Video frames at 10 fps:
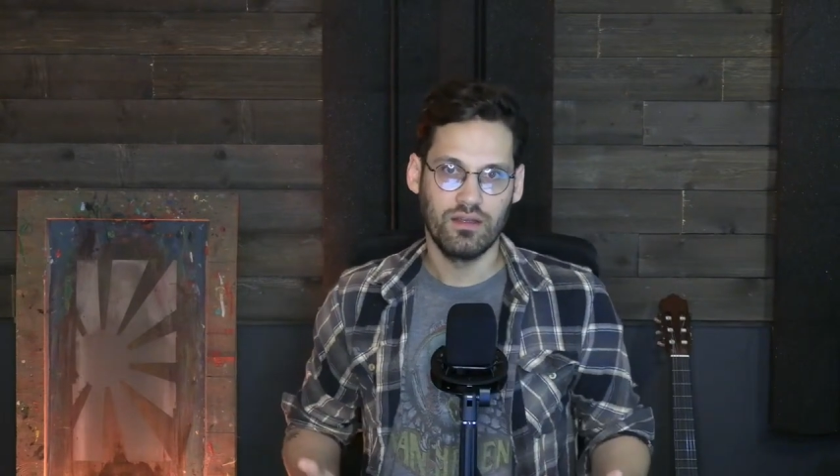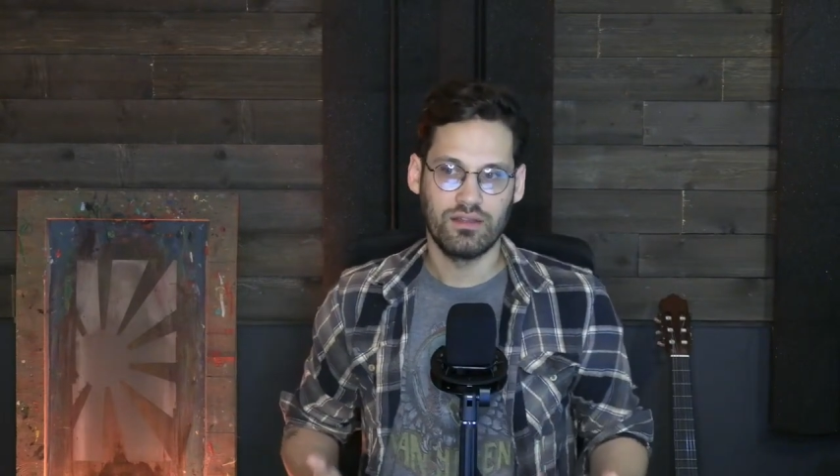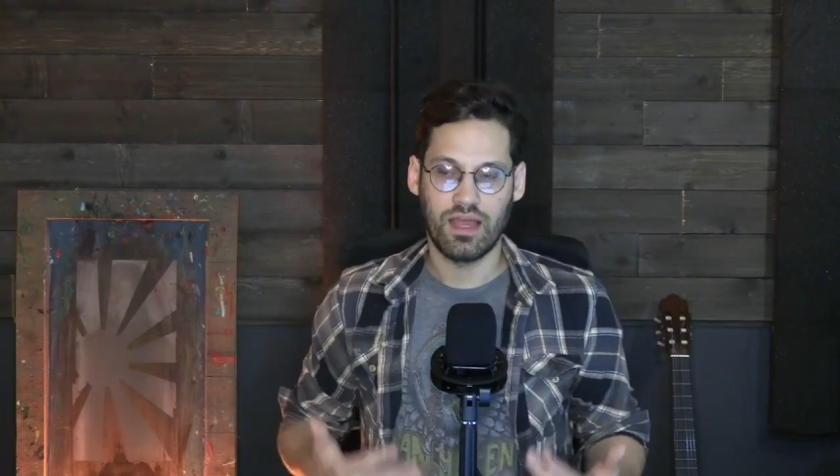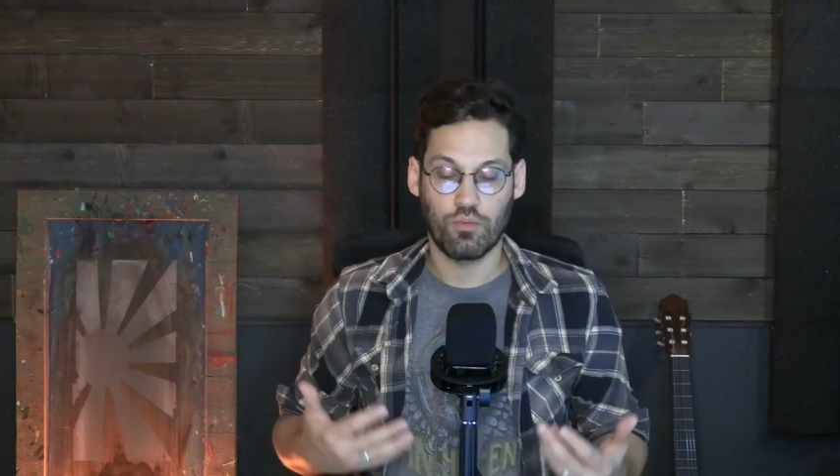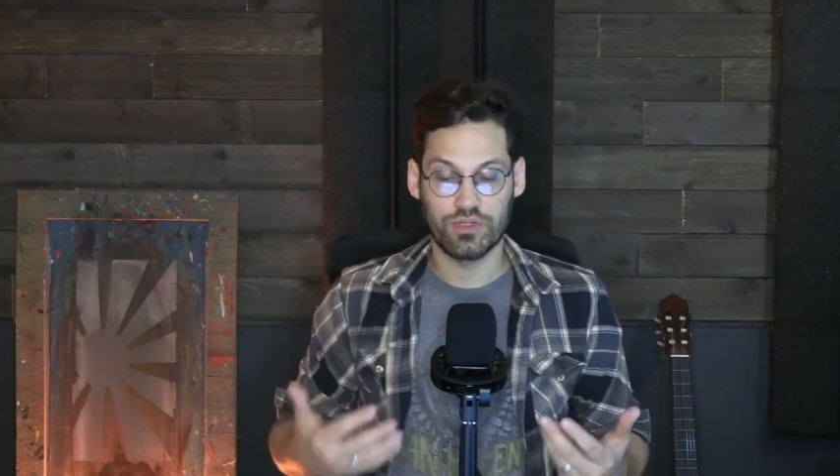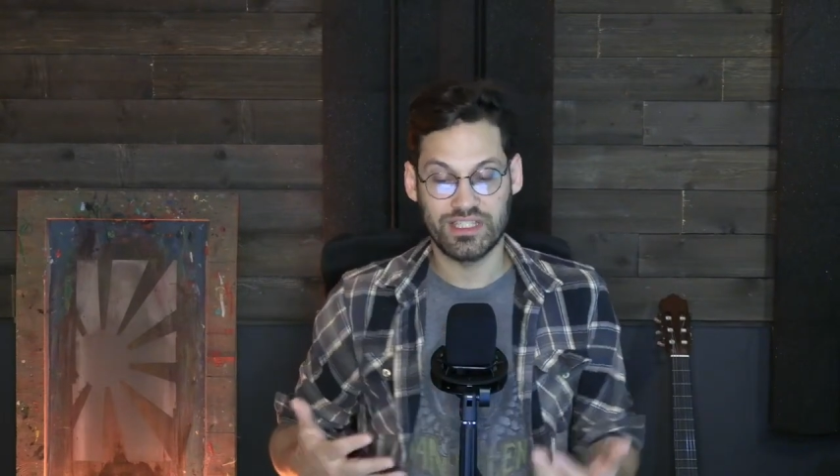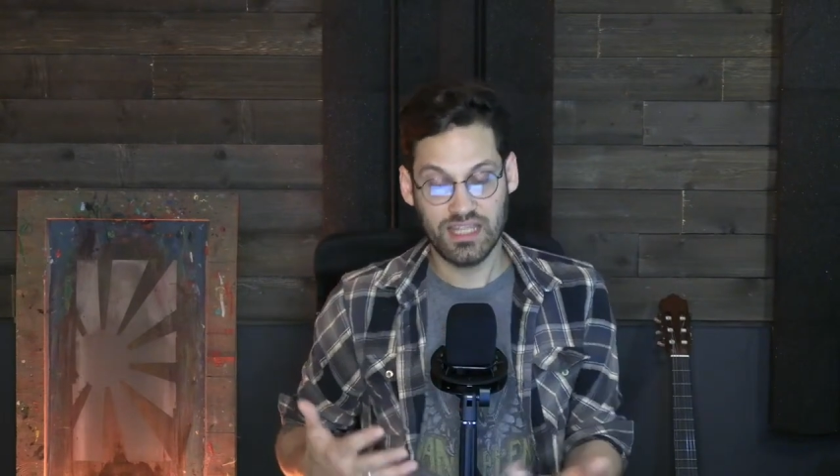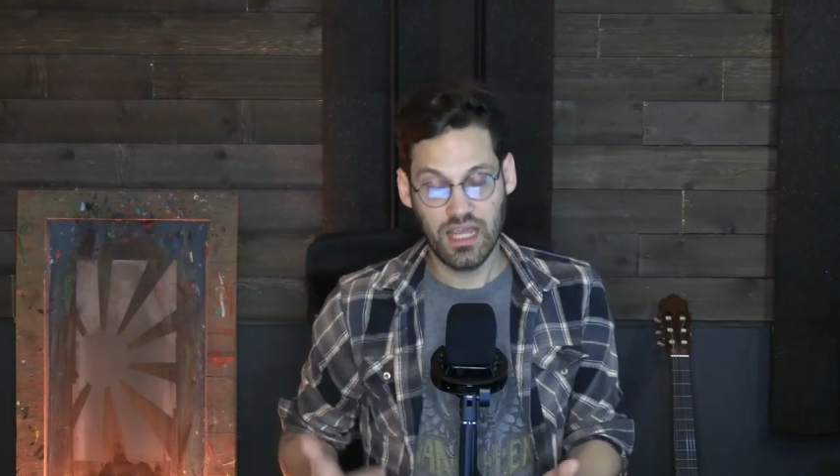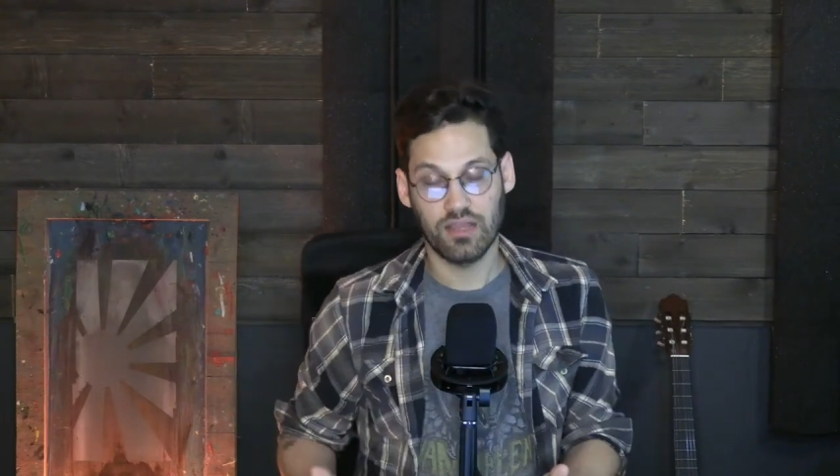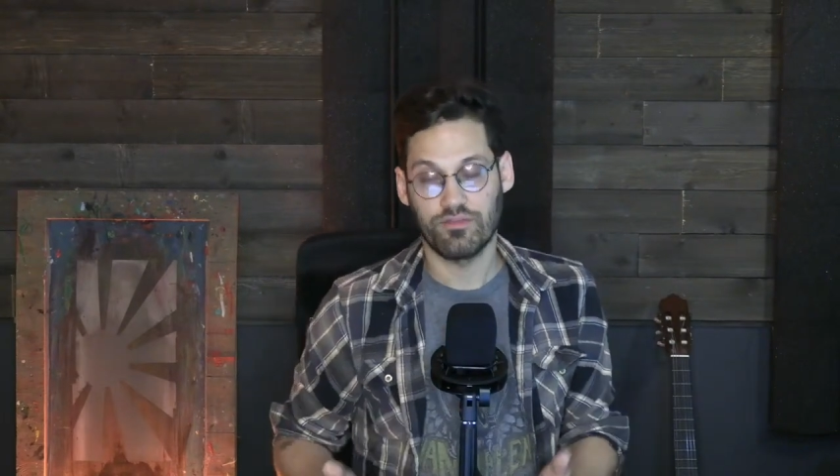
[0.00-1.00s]
that we're
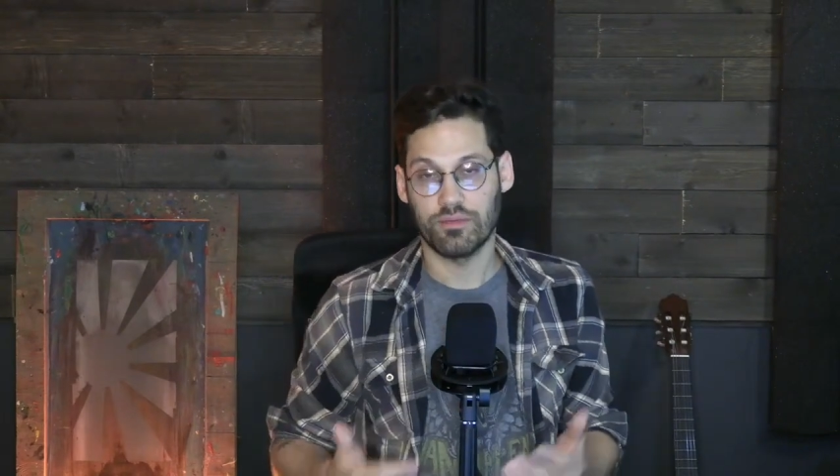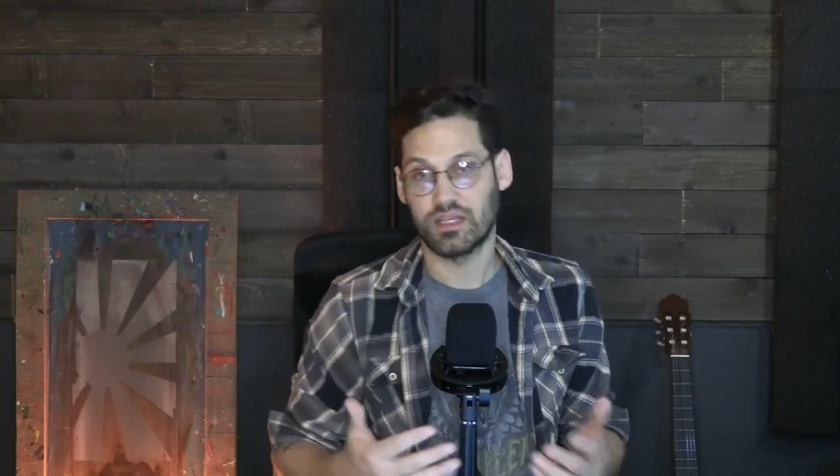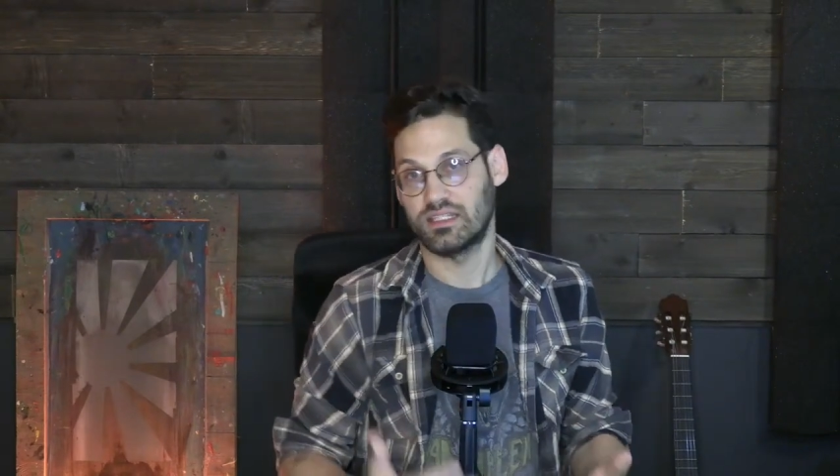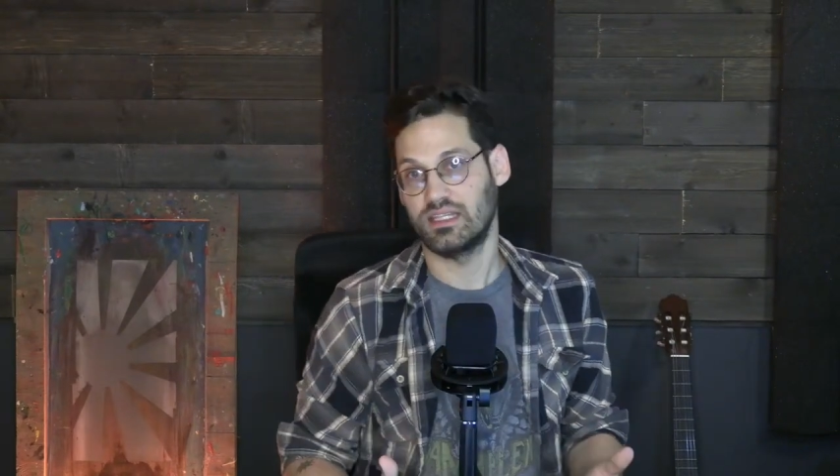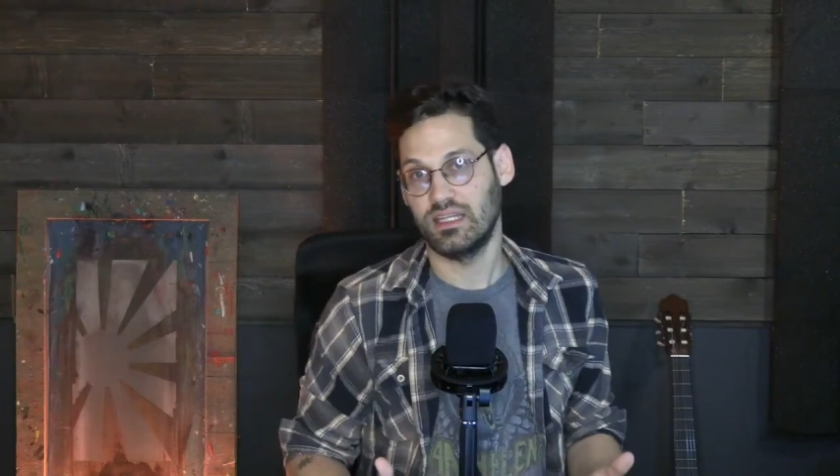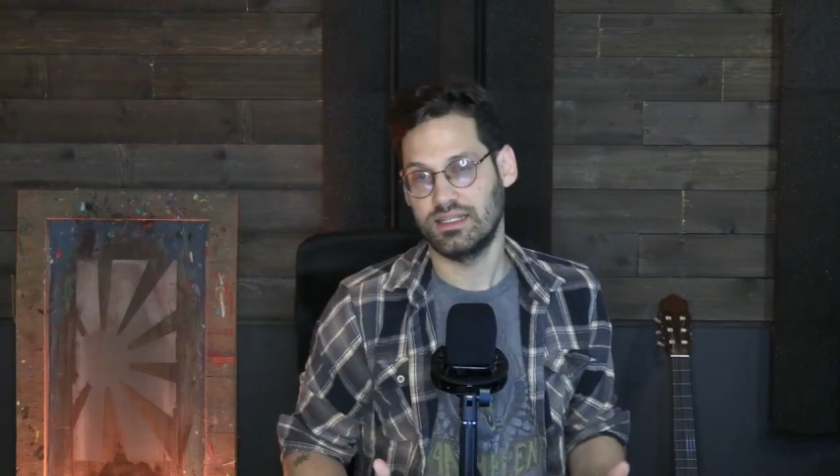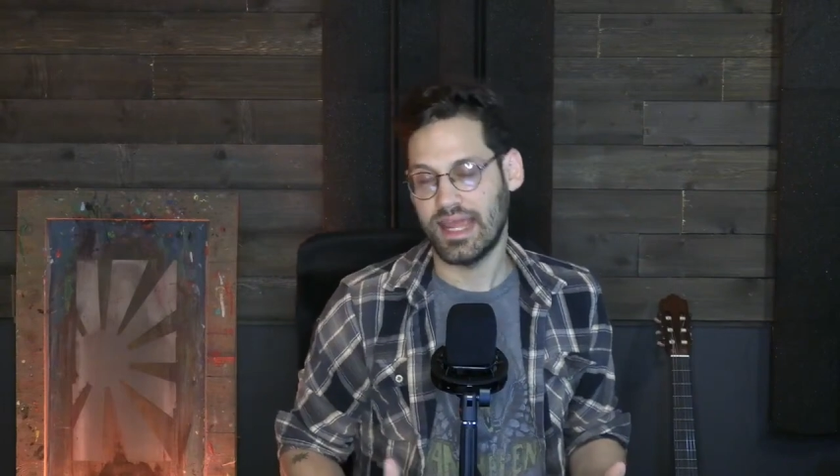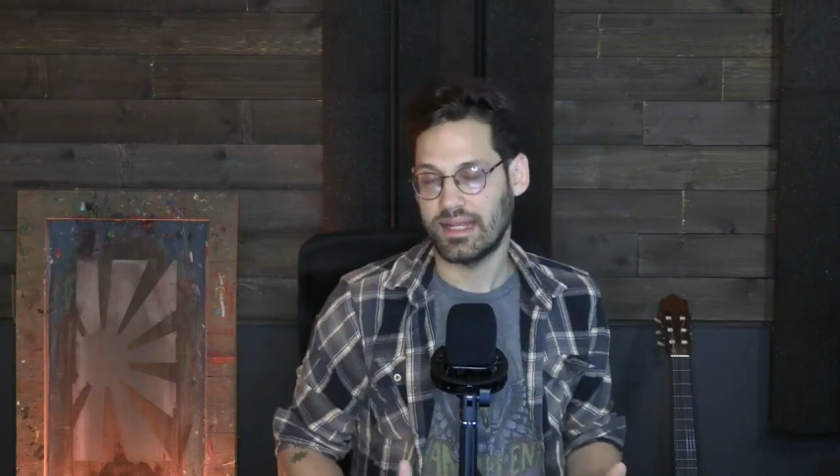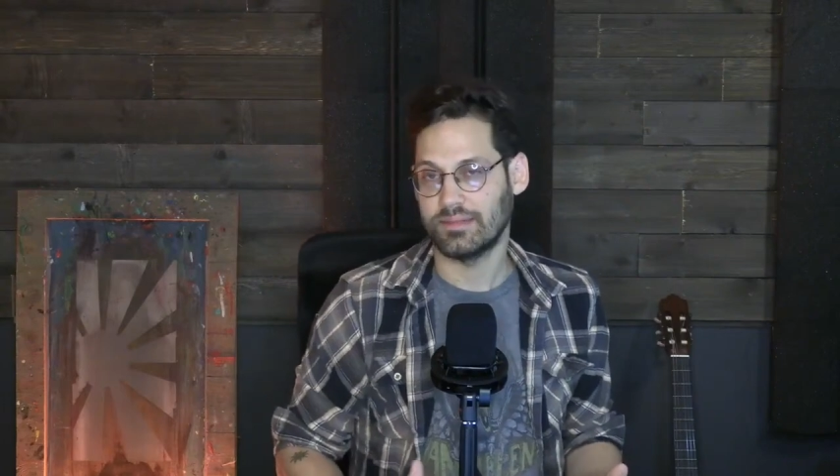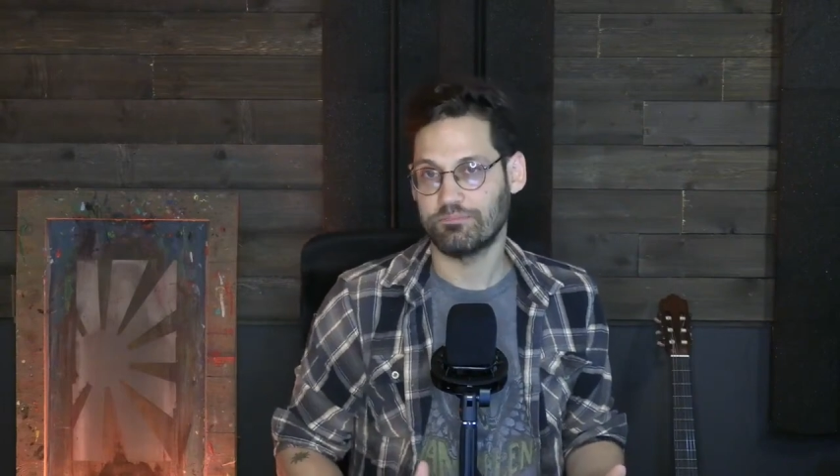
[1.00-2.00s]
seeing from the Cassini
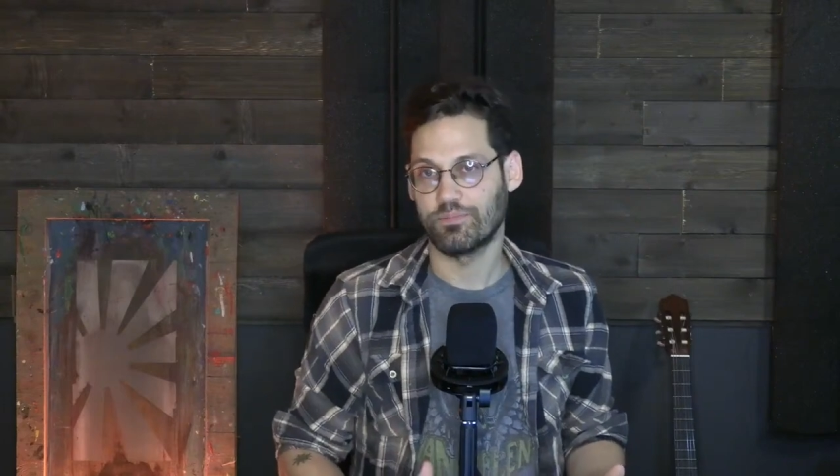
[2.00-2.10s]
data.